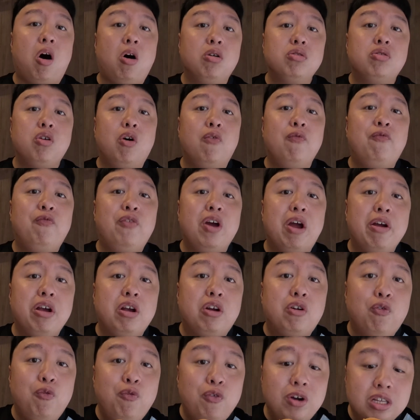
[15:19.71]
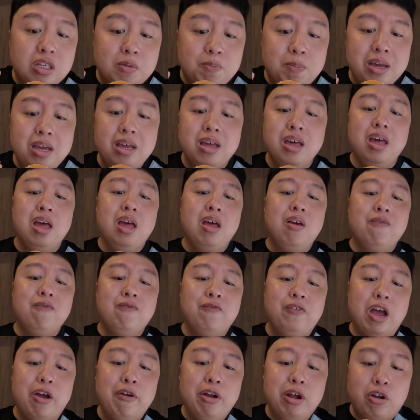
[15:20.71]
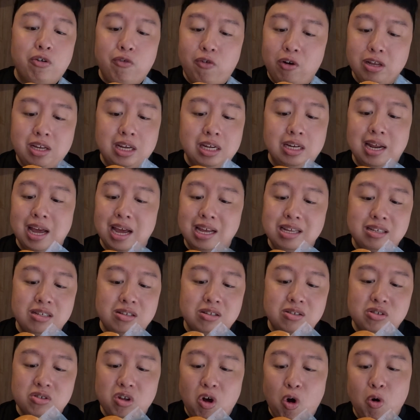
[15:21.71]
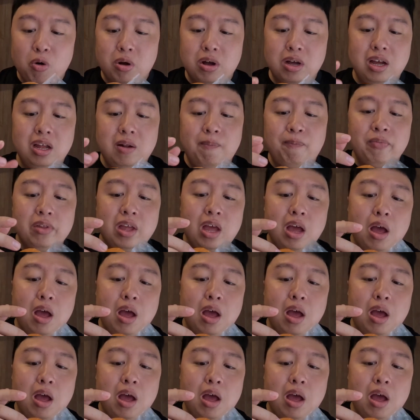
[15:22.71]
also very crispy, very crunchy. Tastes so good.